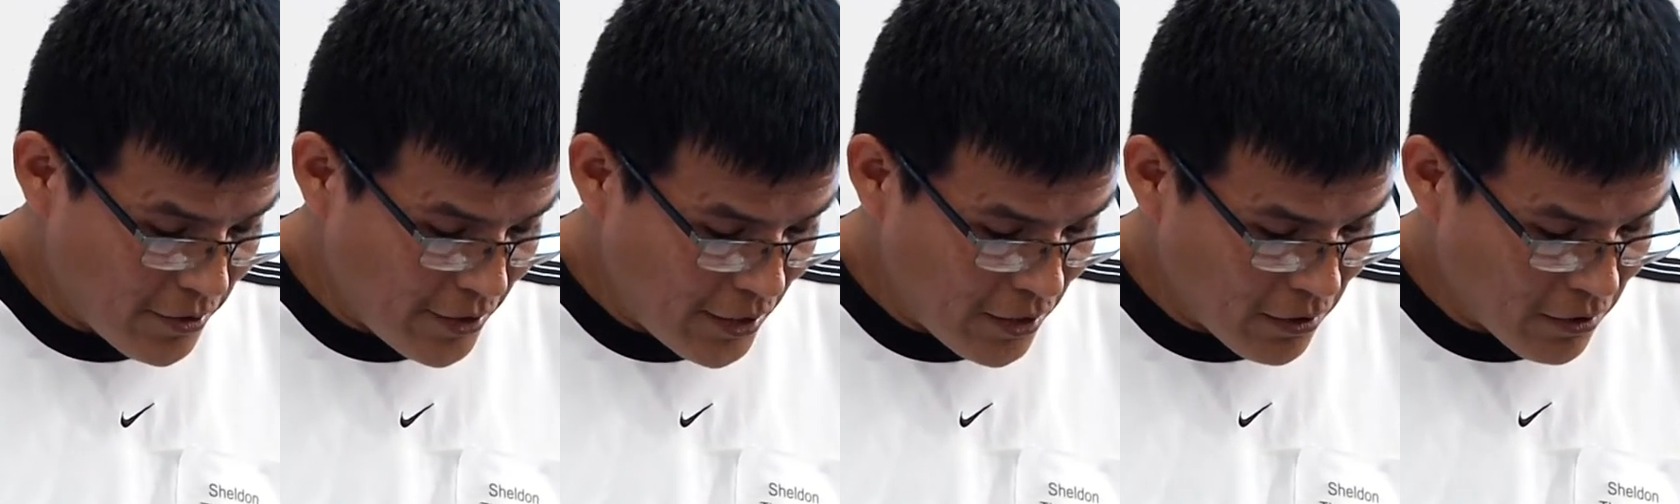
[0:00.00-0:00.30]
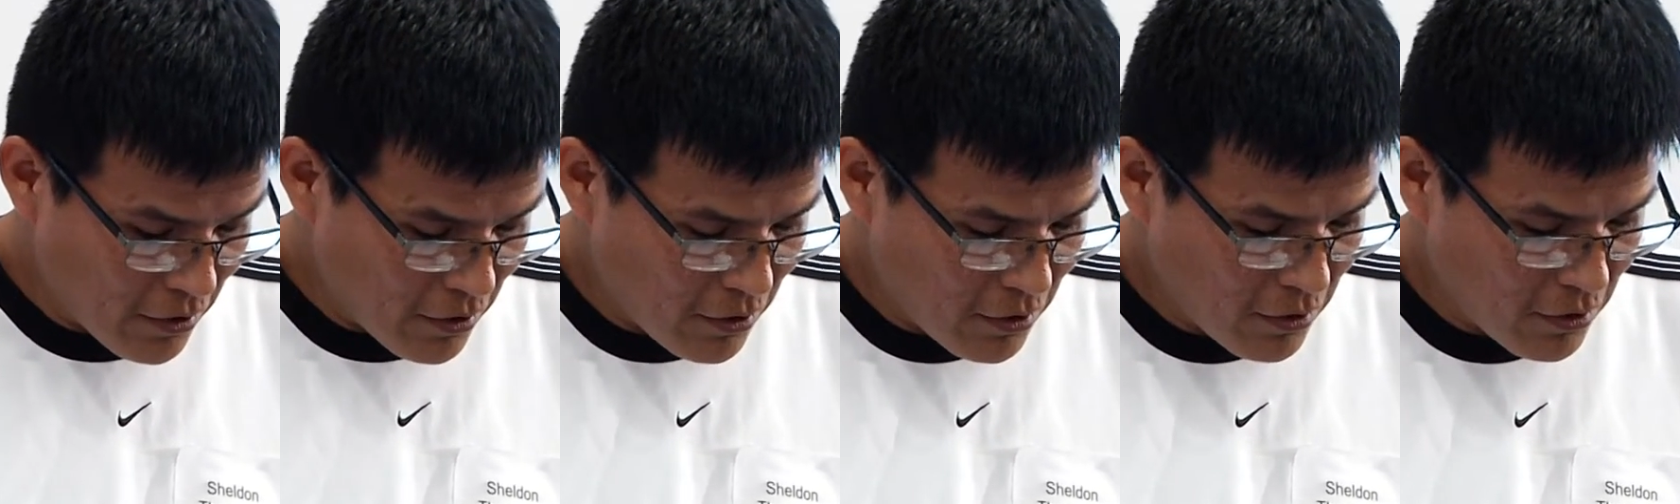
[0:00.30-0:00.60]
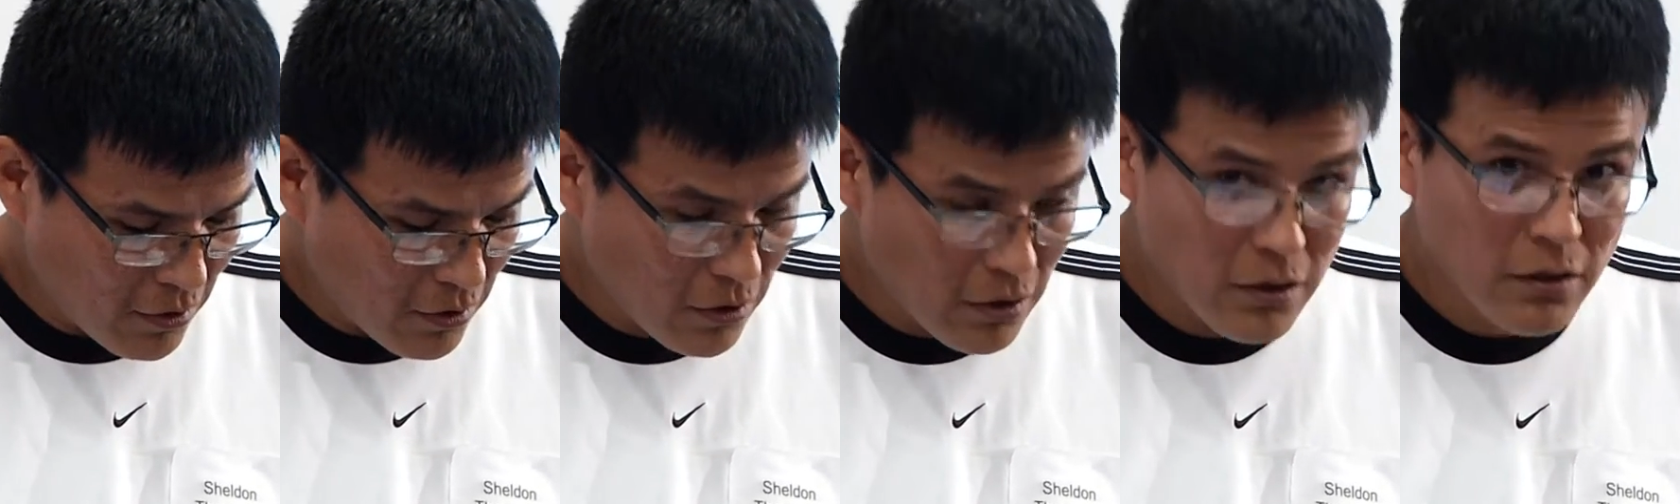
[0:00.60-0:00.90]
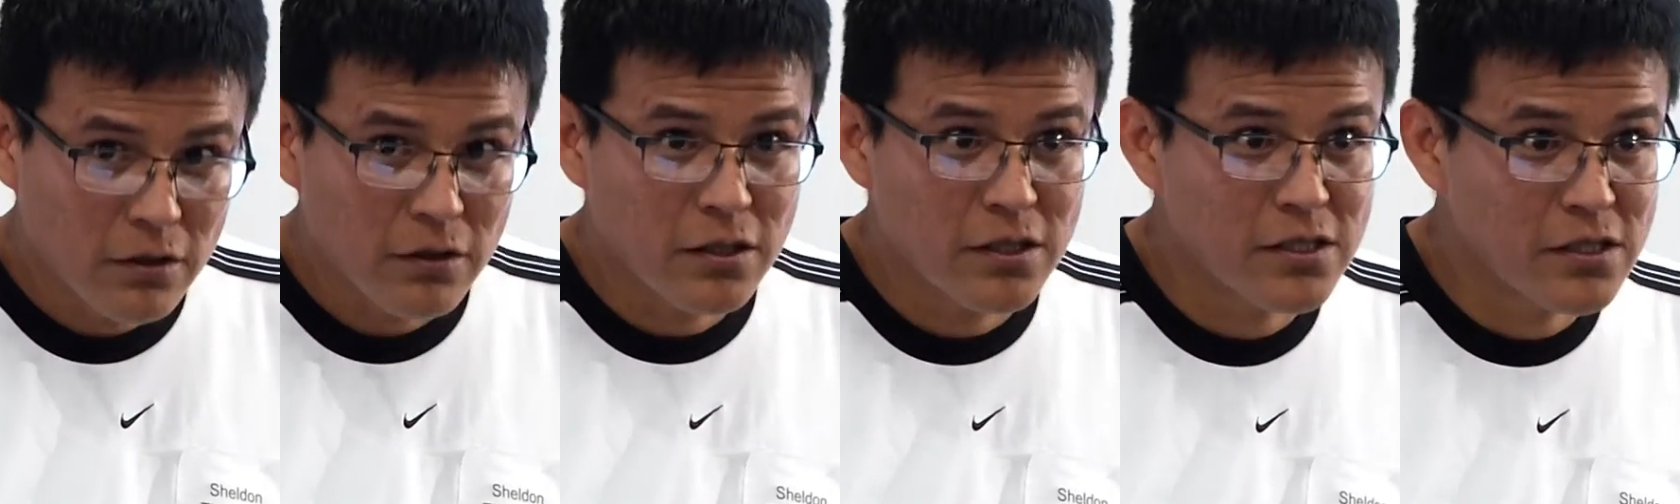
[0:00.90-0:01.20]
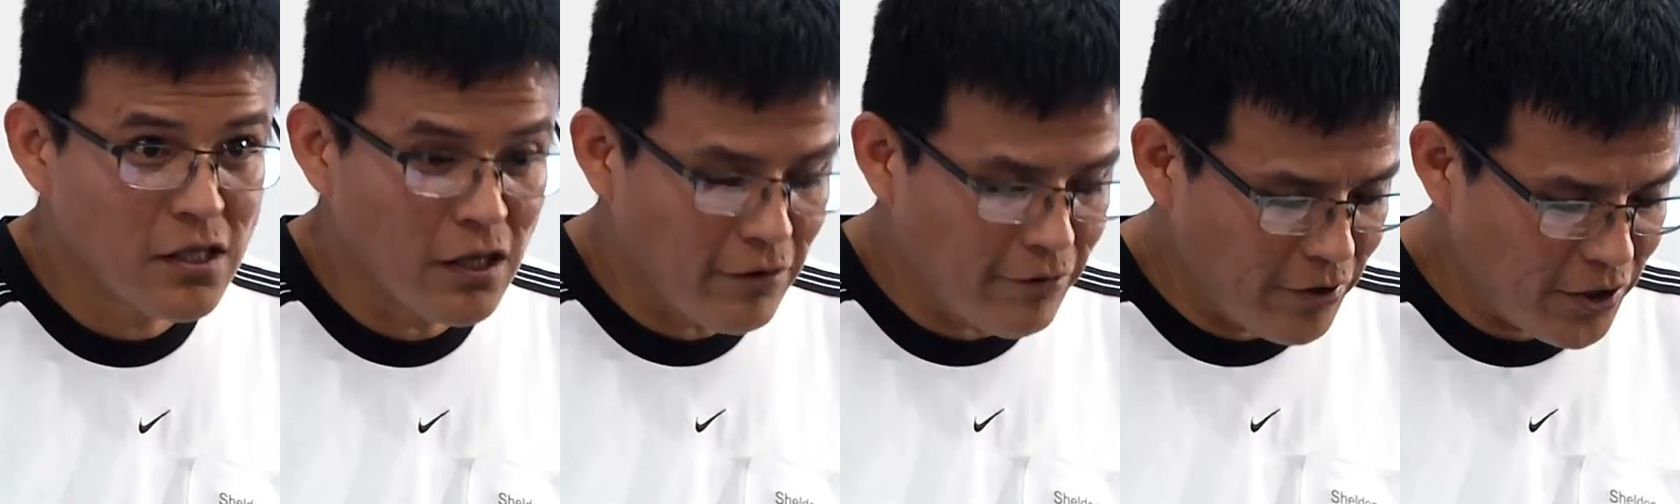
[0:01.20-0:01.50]
dinner.
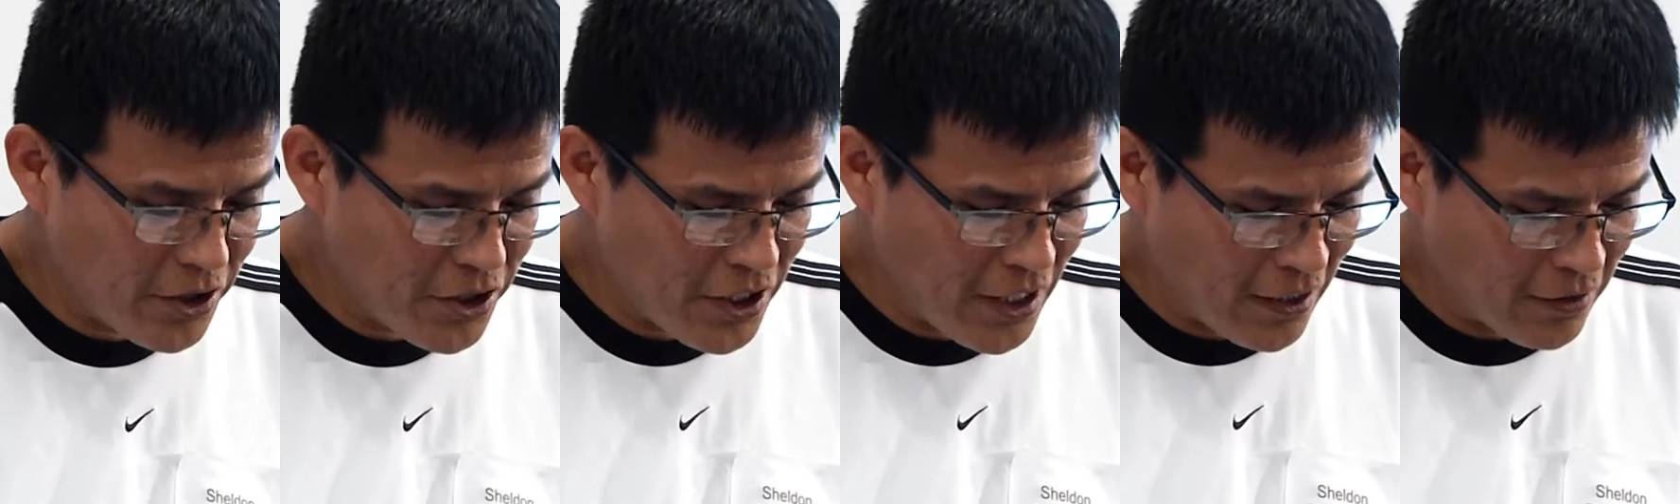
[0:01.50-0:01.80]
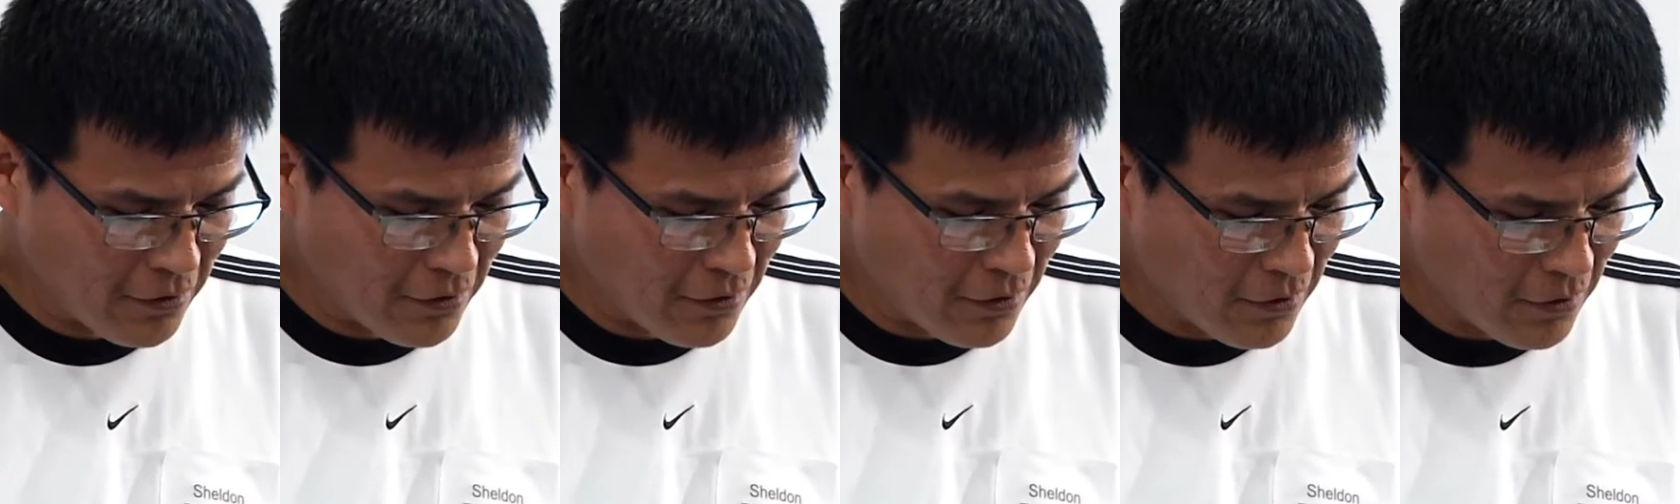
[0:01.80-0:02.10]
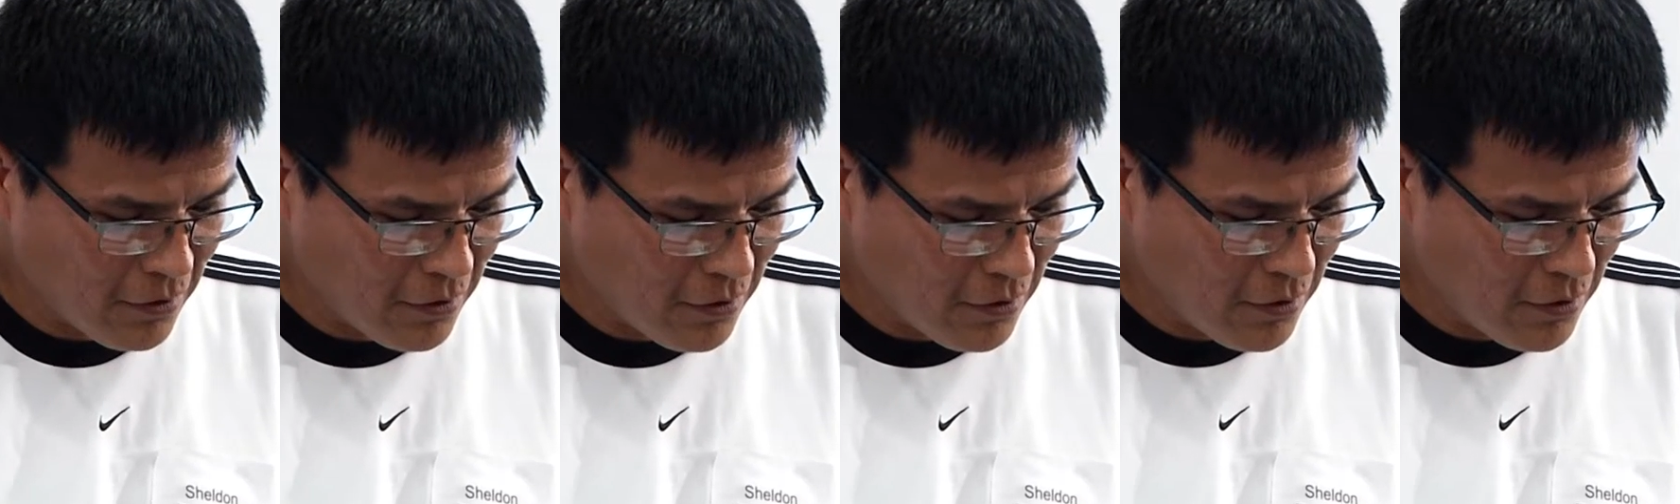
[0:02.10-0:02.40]
Discovery Channel.